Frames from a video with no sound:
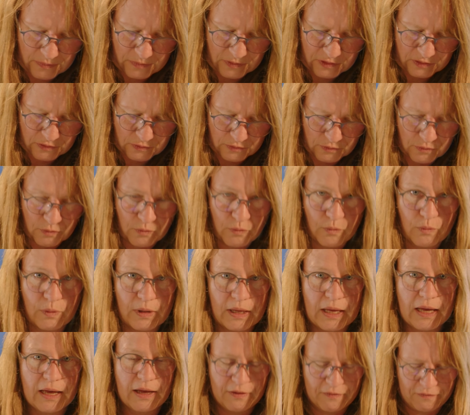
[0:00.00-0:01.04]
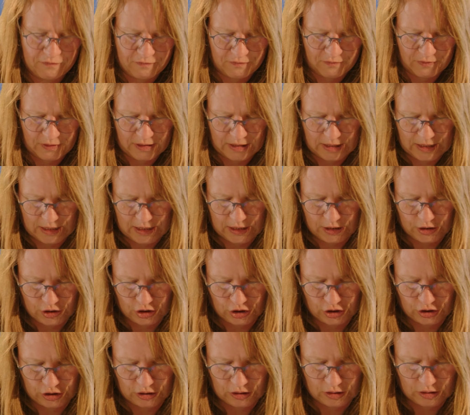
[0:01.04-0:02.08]
So we have
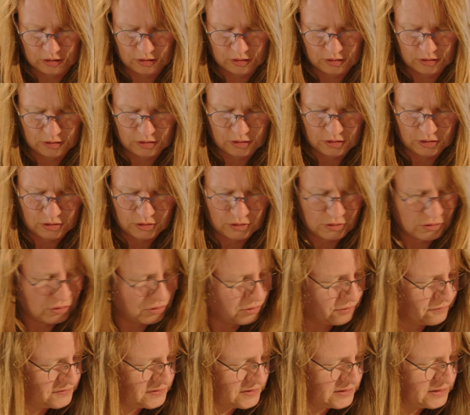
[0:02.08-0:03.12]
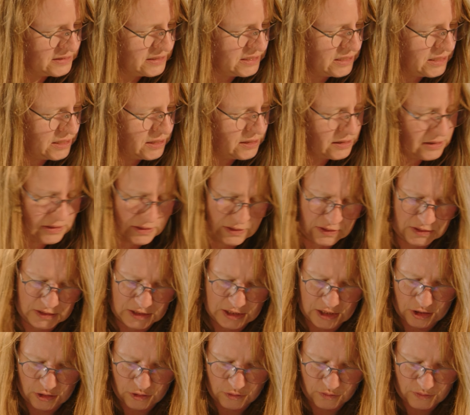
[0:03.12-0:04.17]
h of z is
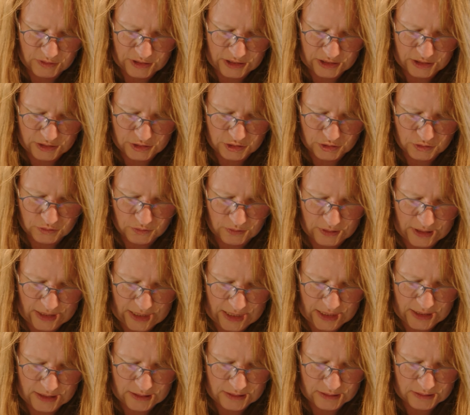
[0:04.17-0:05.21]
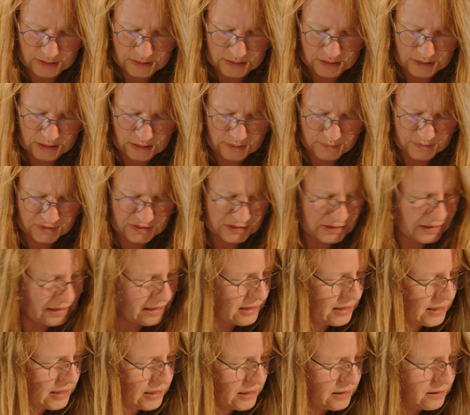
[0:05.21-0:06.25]
equal to n times
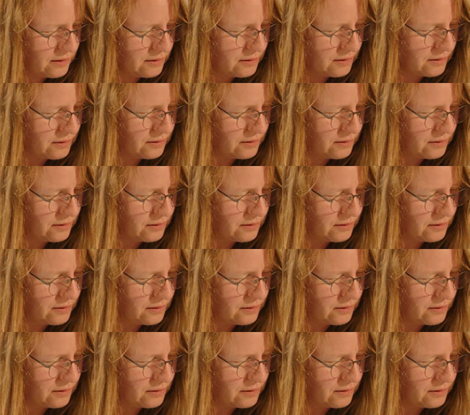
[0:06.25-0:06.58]
I